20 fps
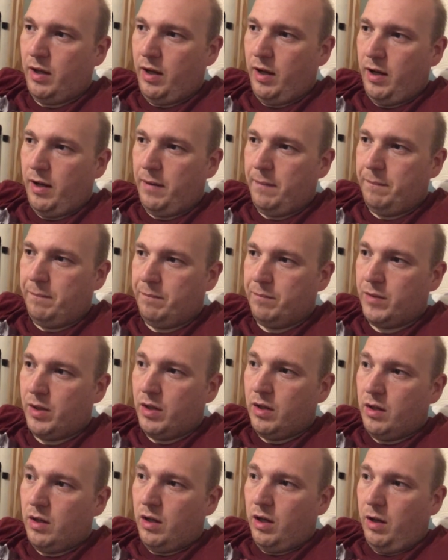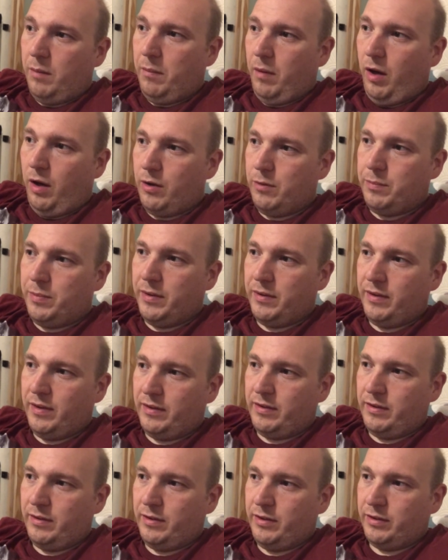I'm hoping that
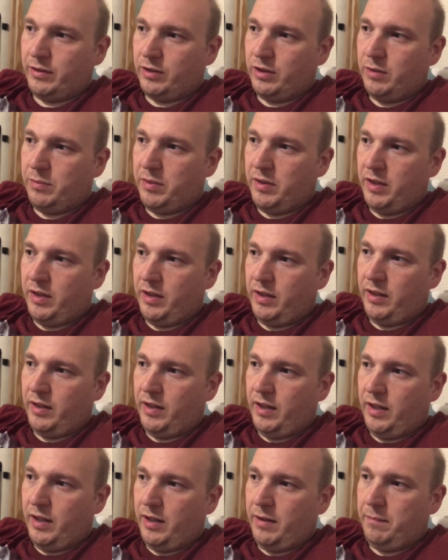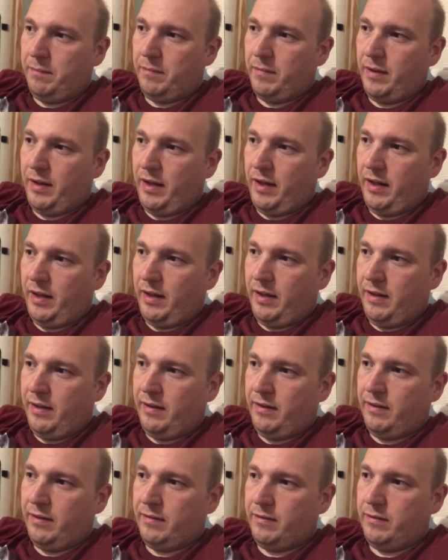there is going to be
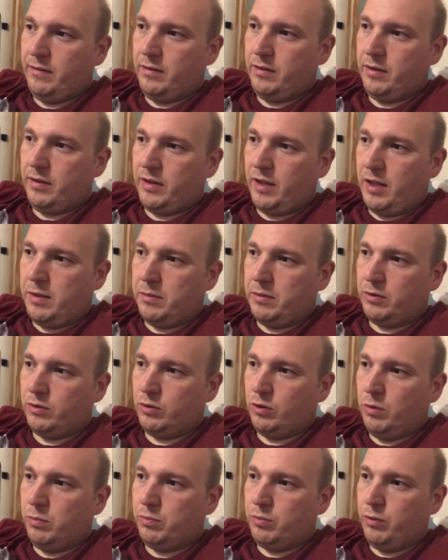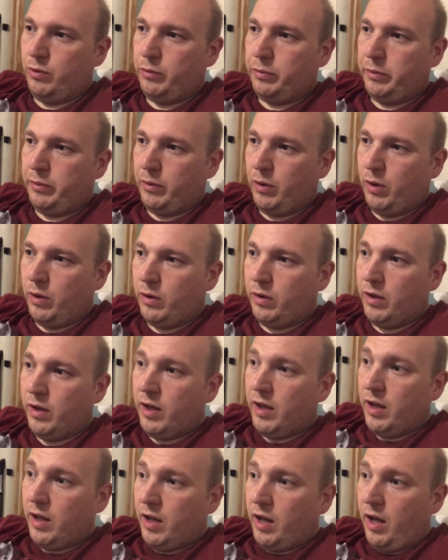a game that sort of proves me wrong.
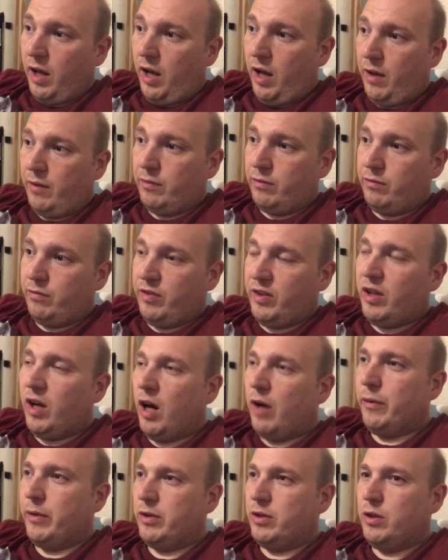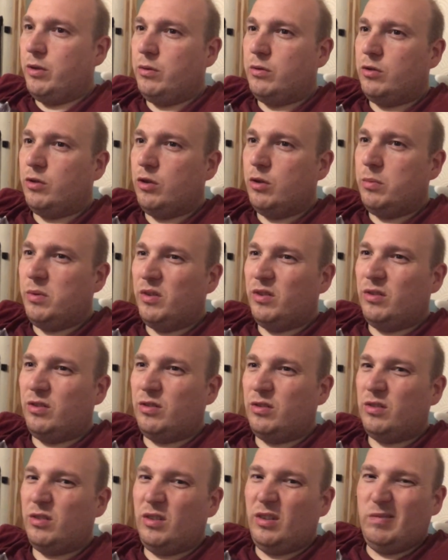VR and YouTube
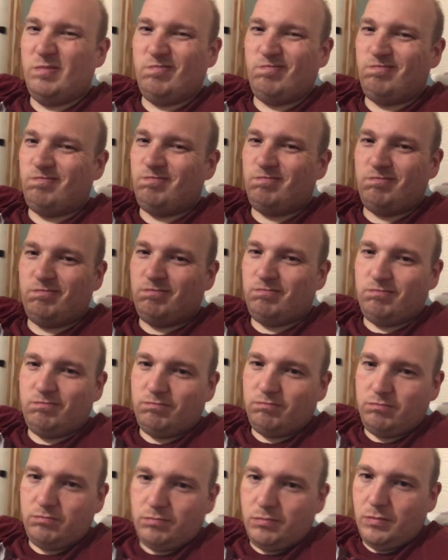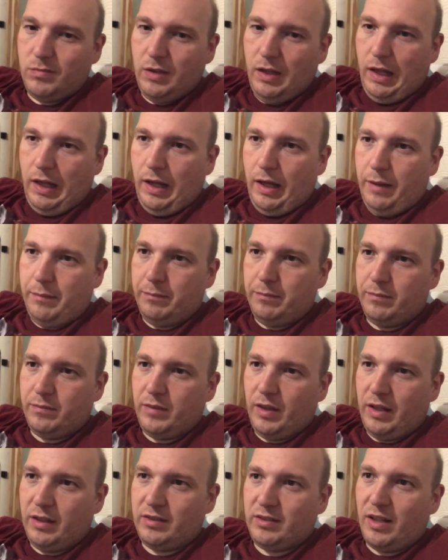is
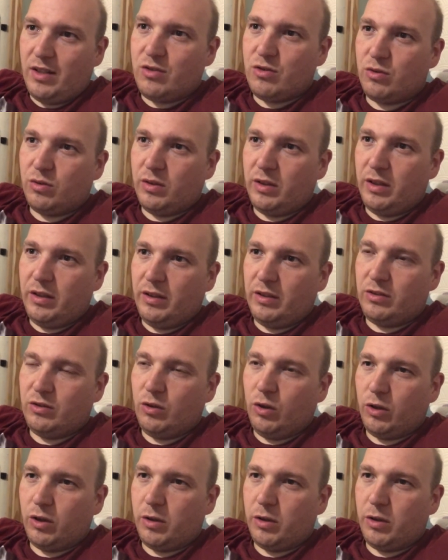essentially it's not